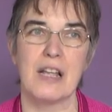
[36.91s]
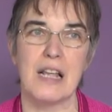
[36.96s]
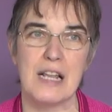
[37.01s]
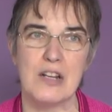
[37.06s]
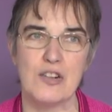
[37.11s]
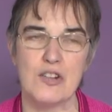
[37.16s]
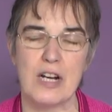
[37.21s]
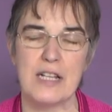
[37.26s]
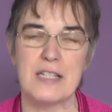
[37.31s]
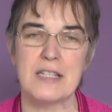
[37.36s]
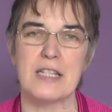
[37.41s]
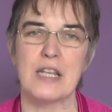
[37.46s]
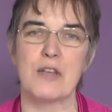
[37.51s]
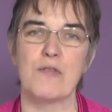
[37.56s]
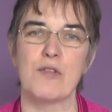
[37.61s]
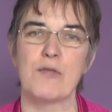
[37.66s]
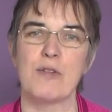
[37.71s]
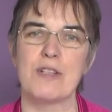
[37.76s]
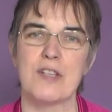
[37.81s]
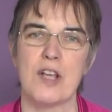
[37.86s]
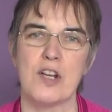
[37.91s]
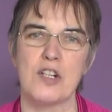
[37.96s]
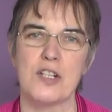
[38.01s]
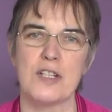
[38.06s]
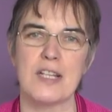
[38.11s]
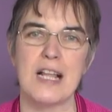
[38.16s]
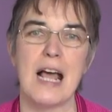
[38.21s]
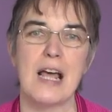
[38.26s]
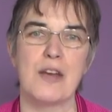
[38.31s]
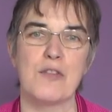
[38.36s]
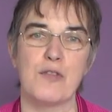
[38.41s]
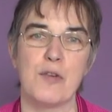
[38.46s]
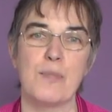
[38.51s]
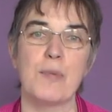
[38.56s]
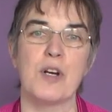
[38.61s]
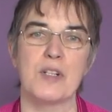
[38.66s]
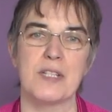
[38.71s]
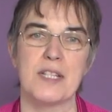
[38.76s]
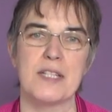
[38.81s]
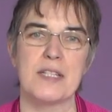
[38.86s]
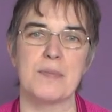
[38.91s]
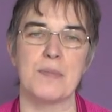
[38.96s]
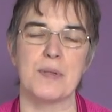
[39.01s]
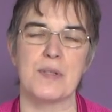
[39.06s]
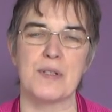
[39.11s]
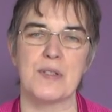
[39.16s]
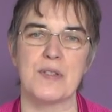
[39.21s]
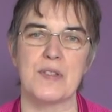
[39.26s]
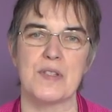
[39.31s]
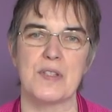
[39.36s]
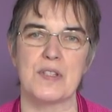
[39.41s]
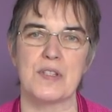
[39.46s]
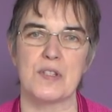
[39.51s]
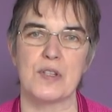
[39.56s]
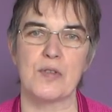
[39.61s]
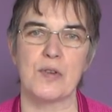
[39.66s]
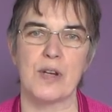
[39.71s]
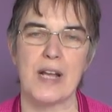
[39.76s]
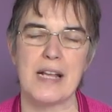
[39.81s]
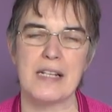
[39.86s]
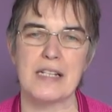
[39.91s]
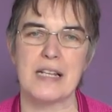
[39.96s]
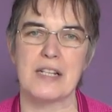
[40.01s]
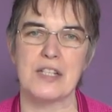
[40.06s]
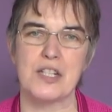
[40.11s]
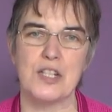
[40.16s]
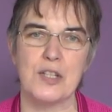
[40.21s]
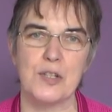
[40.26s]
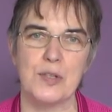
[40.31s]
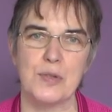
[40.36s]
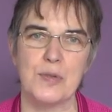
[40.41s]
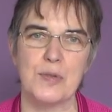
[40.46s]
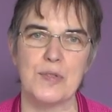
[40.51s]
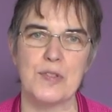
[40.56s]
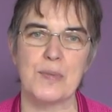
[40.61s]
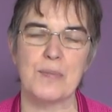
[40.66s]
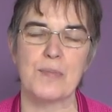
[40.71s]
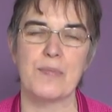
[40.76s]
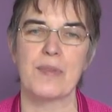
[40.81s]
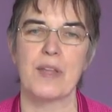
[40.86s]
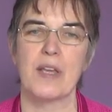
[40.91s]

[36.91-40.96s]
interesting for researchers and for participants to create and use.